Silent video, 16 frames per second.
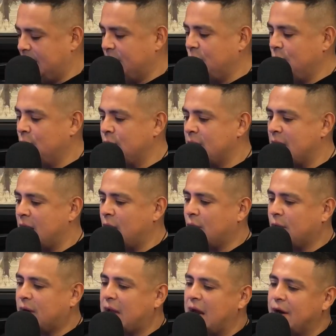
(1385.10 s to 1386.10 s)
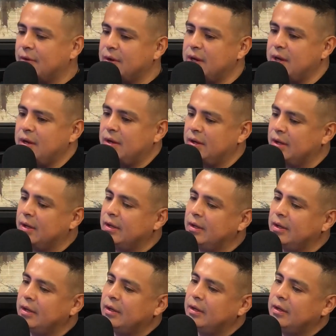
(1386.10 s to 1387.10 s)
do you now carry
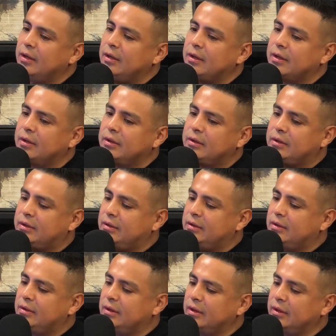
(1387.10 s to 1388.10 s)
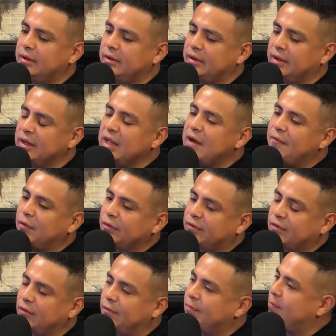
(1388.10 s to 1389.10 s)
the the
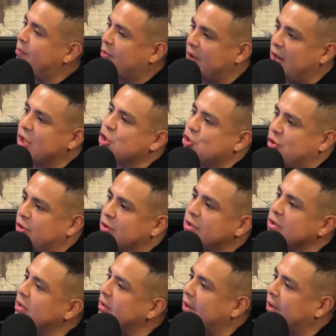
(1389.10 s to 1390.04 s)
levels of pressure